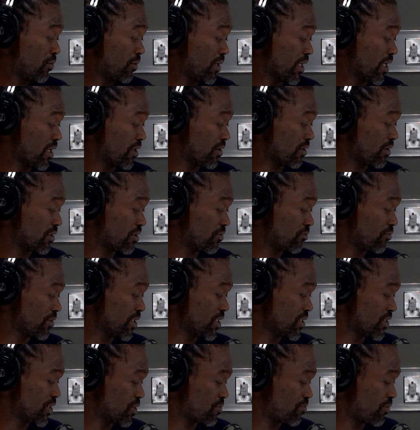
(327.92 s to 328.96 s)
working on a
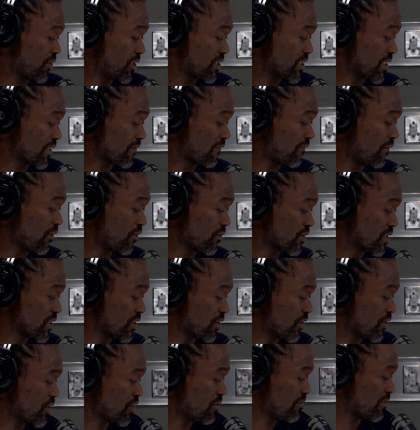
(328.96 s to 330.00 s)
research project
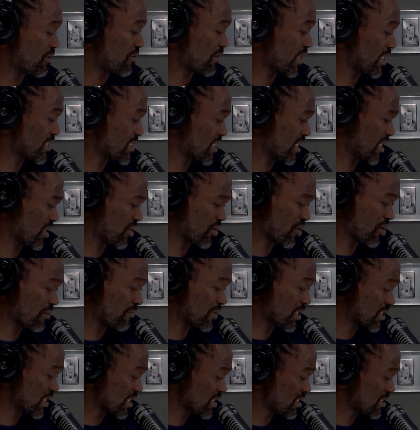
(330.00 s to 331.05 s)
focusing on human rights and
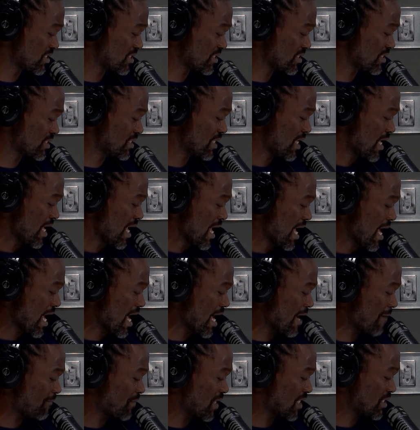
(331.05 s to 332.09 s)
economic justice.
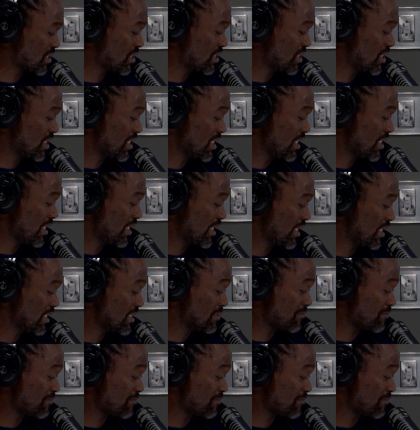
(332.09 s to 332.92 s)
She